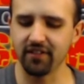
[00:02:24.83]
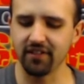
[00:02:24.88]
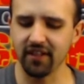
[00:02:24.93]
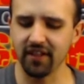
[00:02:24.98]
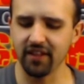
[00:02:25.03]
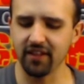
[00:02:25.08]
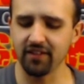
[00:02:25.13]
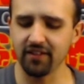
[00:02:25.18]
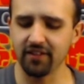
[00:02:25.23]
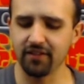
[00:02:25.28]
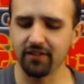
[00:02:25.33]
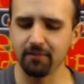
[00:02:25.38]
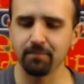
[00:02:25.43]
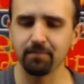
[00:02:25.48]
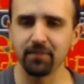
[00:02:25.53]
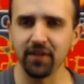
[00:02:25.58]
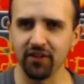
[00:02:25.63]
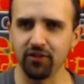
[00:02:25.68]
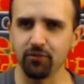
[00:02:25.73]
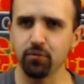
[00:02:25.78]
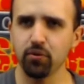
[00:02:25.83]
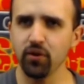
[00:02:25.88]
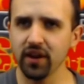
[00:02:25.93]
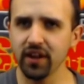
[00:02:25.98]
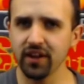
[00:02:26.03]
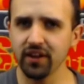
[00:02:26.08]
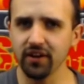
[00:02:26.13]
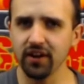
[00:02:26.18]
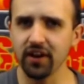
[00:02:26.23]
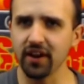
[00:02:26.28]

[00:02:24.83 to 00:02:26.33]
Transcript: is pretty good.